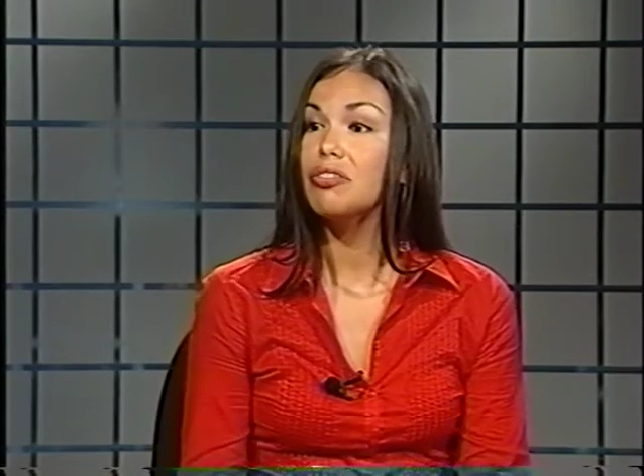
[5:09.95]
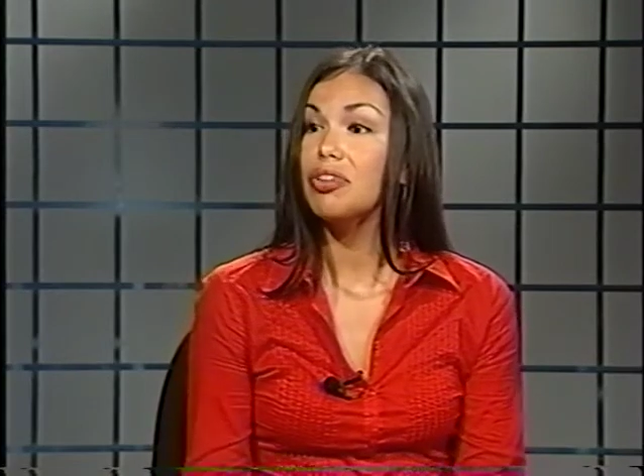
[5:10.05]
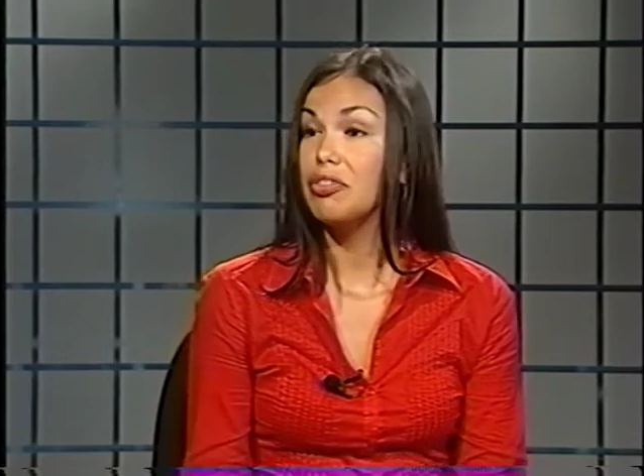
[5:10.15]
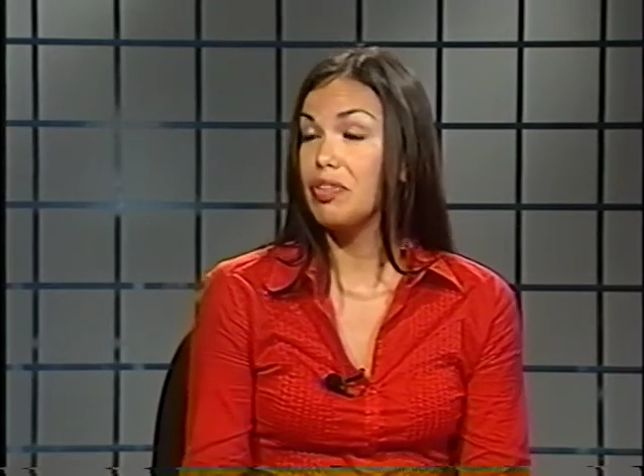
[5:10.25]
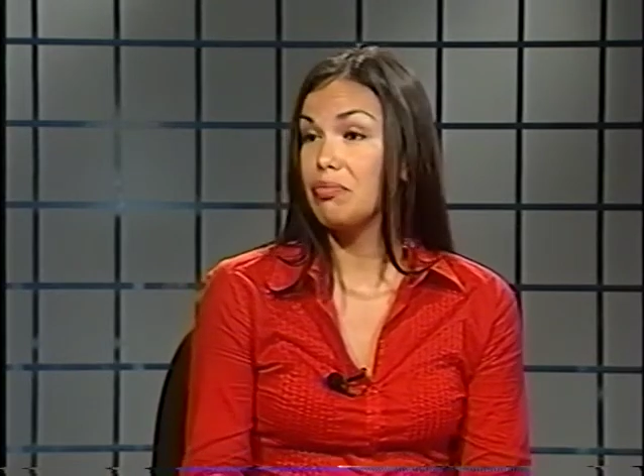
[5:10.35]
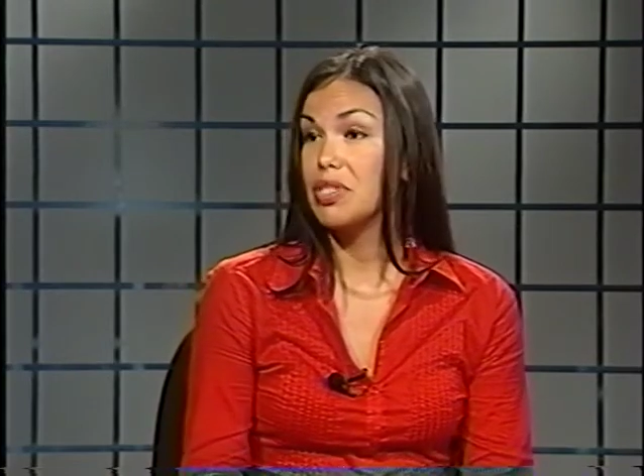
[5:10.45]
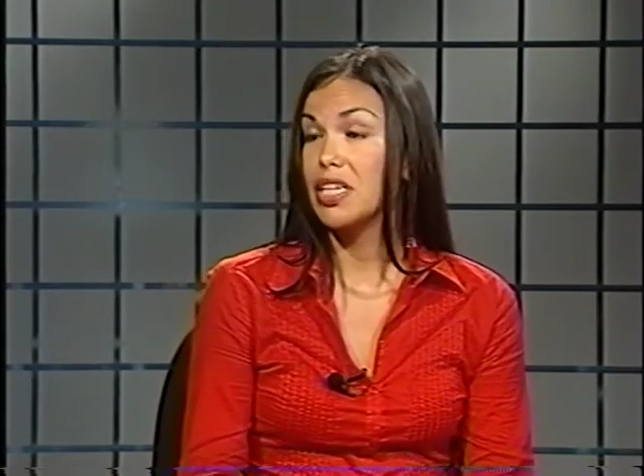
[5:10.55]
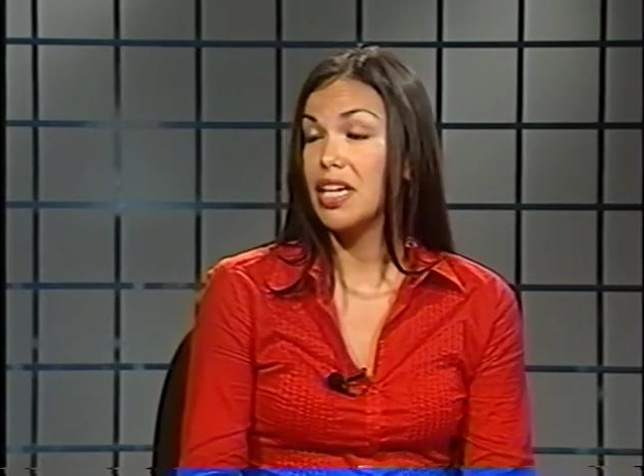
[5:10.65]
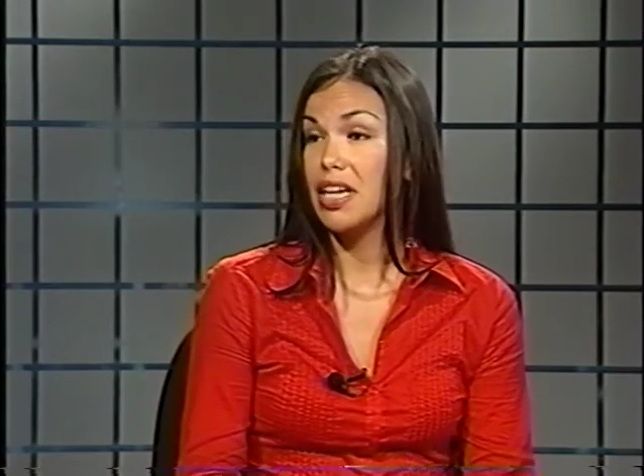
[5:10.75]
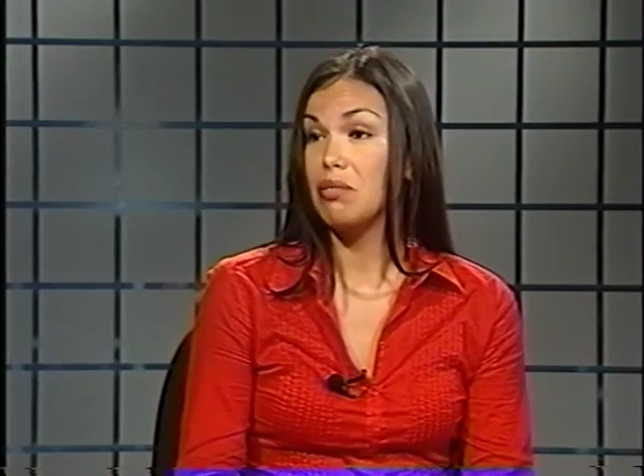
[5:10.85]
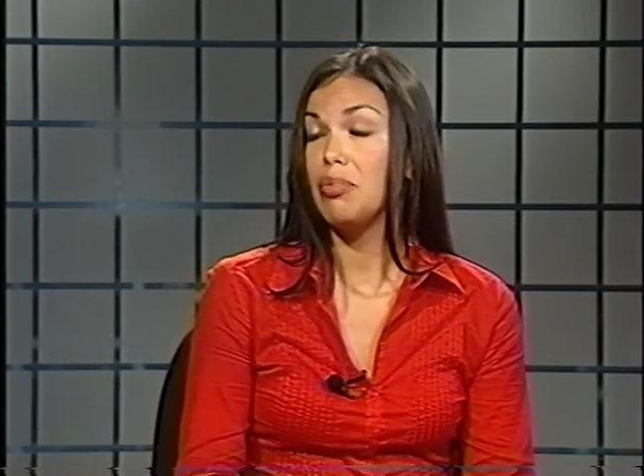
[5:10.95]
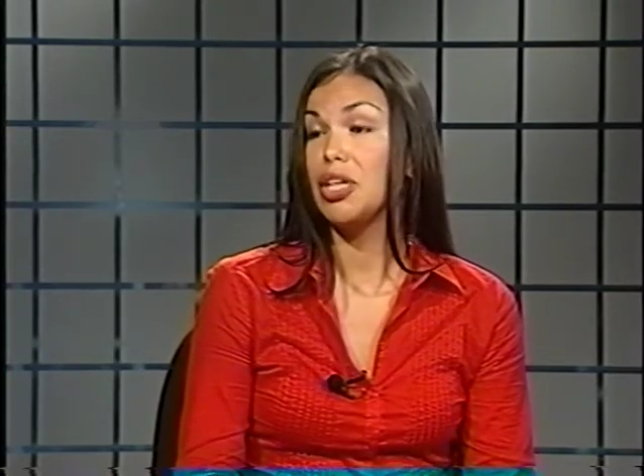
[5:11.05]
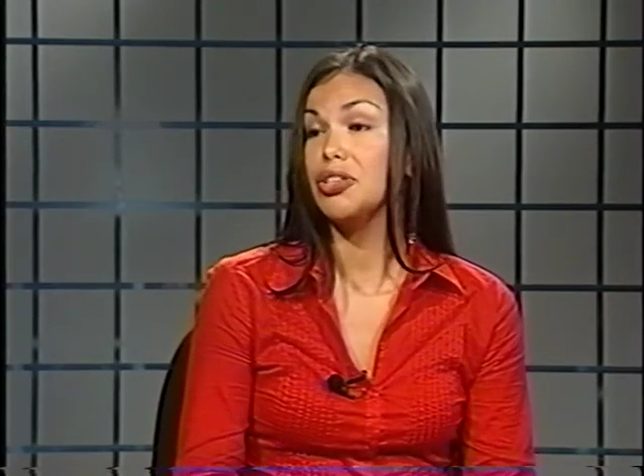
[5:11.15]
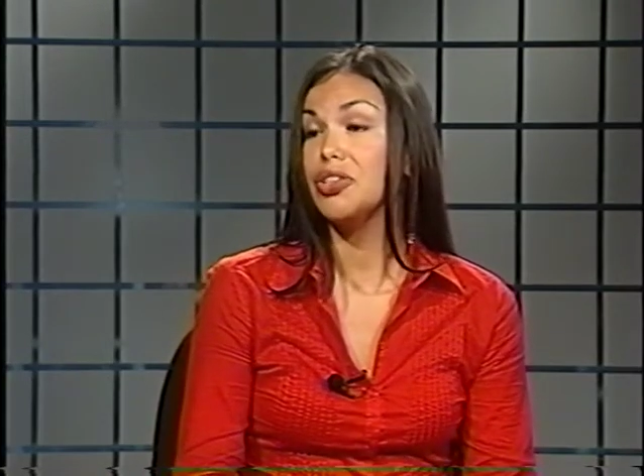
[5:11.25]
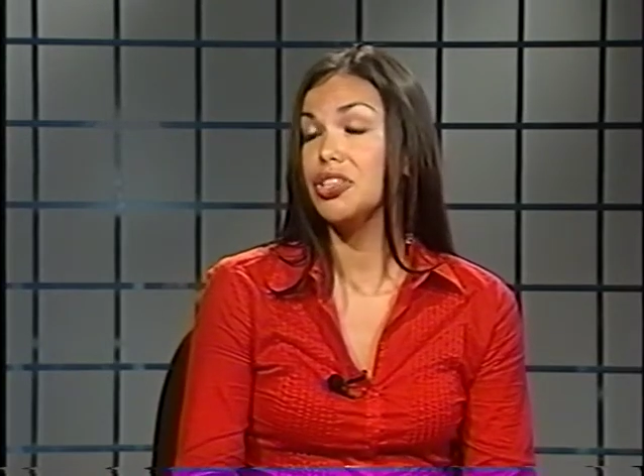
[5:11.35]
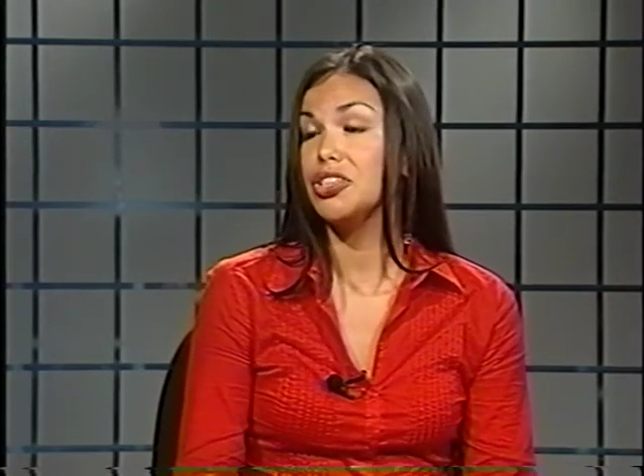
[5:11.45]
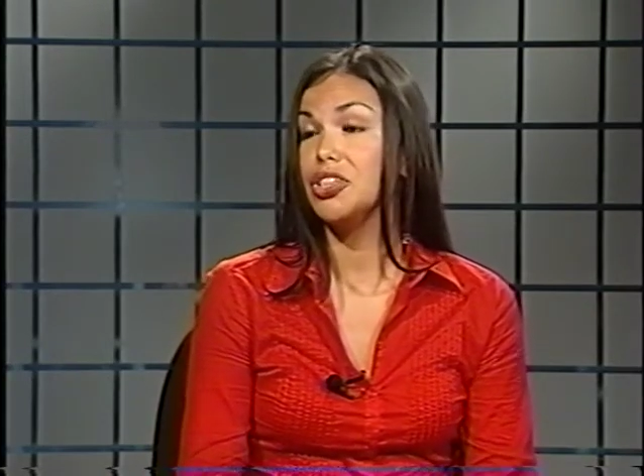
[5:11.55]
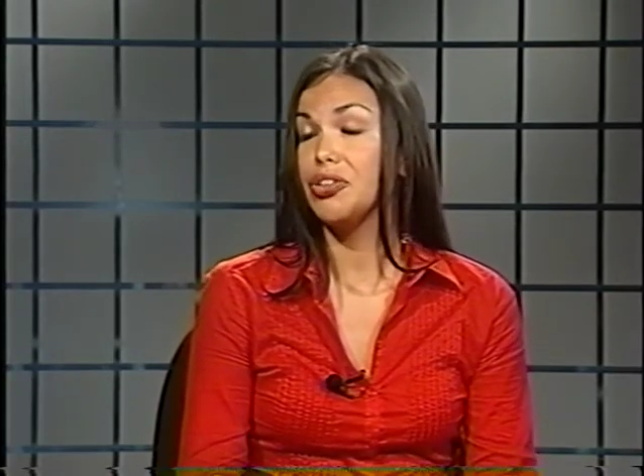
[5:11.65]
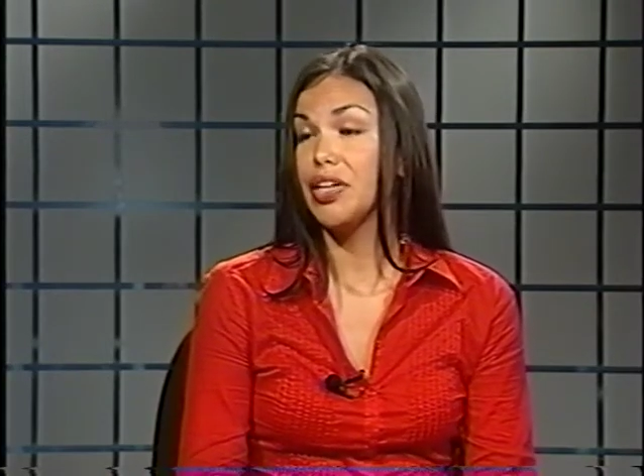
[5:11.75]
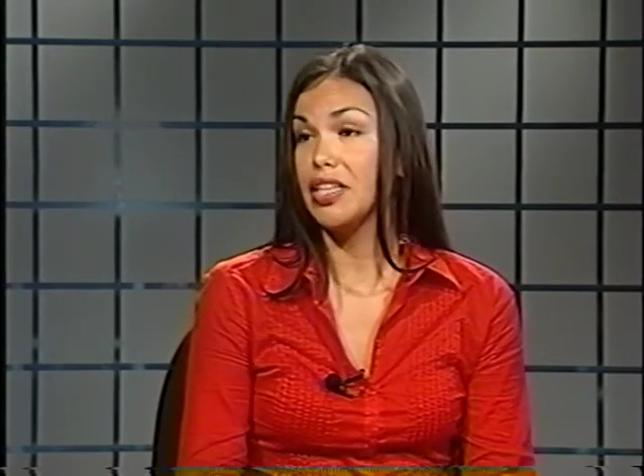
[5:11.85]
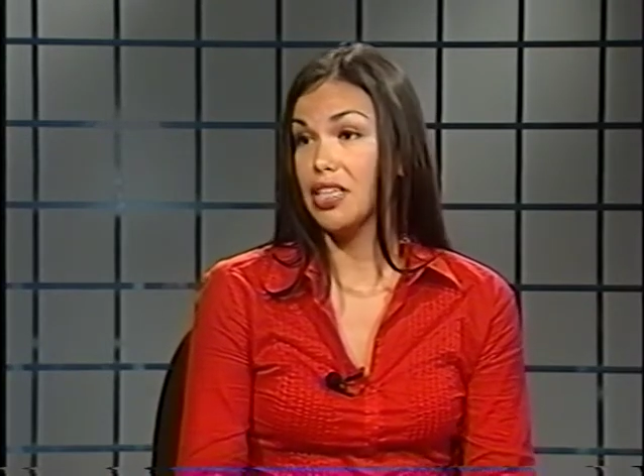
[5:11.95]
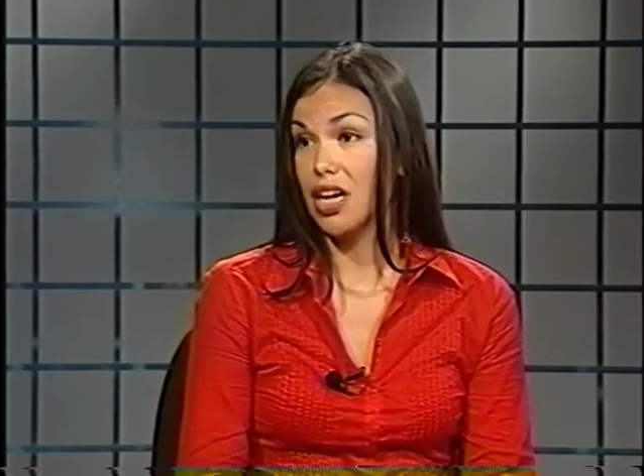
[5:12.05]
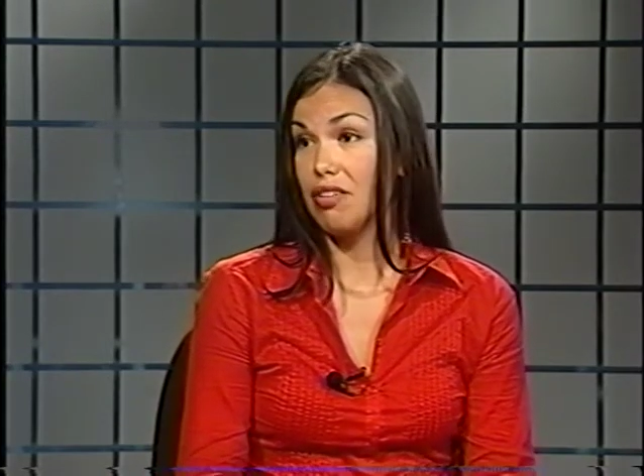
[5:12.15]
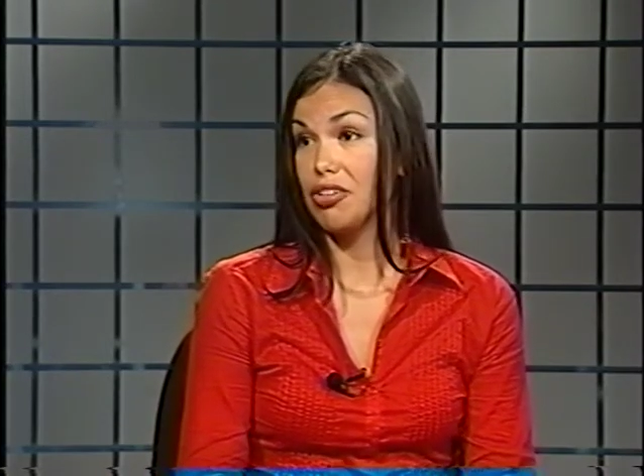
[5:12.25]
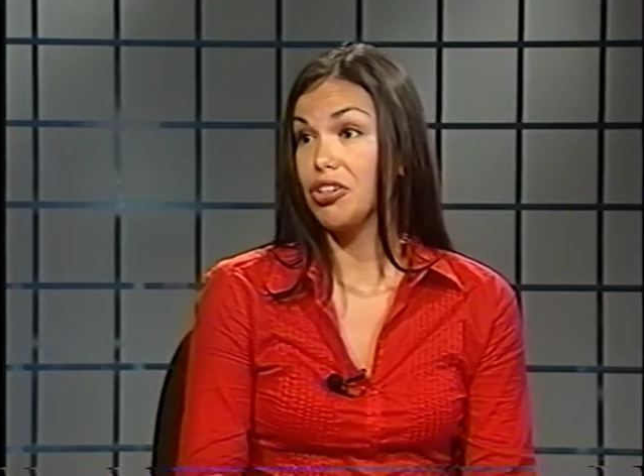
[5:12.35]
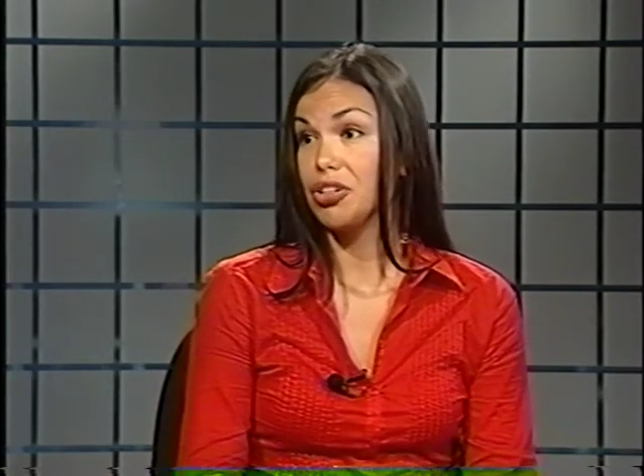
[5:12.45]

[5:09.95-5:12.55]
a very famous Canadian painter, and she created the cover,